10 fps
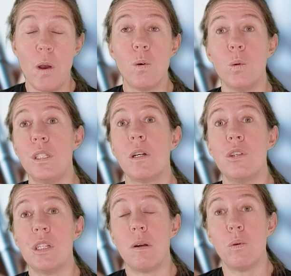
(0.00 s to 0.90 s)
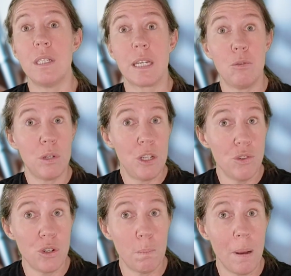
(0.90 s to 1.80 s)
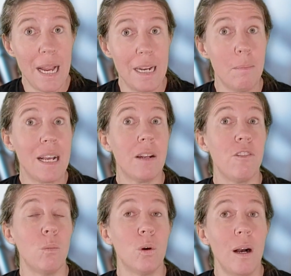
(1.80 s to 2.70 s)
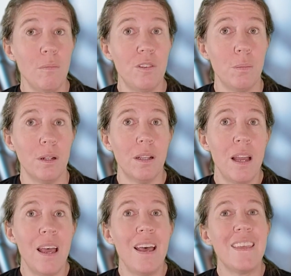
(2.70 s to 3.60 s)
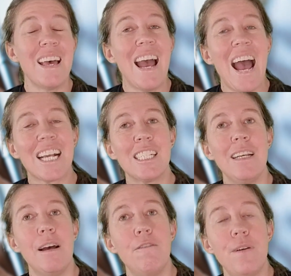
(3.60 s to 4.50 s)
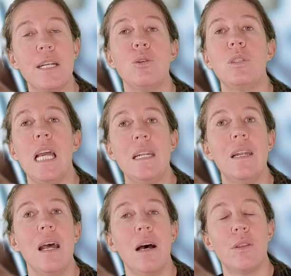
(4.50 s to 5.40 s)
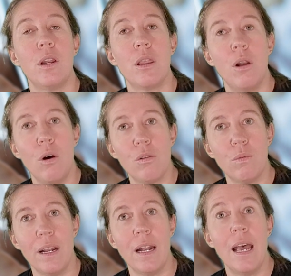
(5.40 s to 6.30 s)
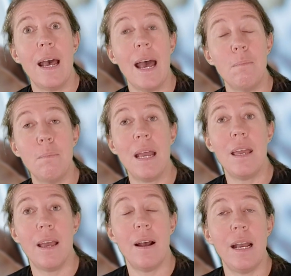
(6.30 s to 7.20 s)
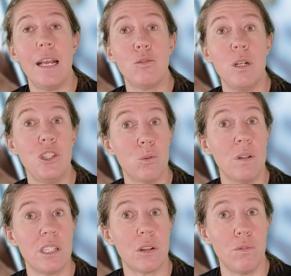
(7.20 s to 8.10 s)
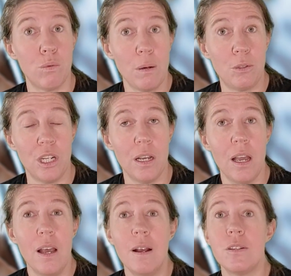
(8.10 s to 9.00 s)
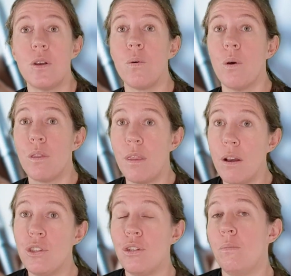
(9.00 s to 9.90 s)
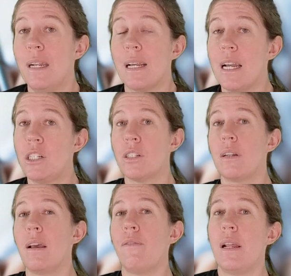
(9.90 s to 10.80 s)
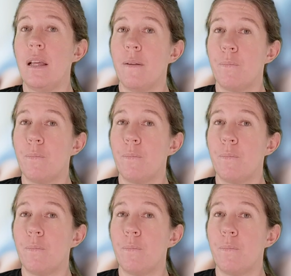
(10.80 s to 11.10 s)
corticosteroids can reduce your pain and make it feel more comfortable, they actually affect your tendon health in the long run and may increase your risk of rupture. So those 2 medications are definitely